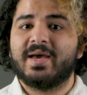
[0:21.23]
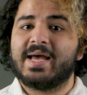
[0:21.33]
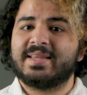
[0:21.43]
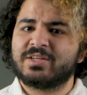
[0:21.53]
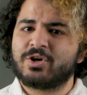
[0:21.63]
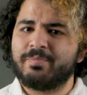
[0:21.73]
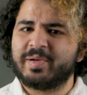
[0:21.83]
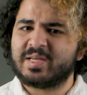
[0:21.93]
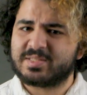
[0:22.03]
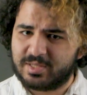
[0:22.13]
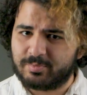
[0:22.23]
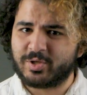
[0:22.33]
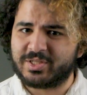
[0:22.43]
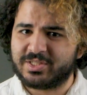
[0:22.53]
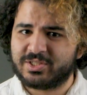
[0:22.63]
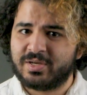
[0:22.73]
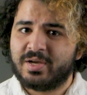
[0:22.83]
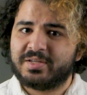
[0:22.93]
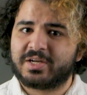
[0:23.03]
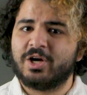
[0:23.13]
And that company is still British.
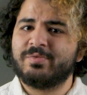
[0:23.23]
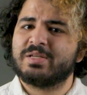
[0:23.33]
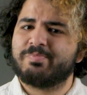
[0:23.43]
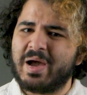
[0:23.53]
The current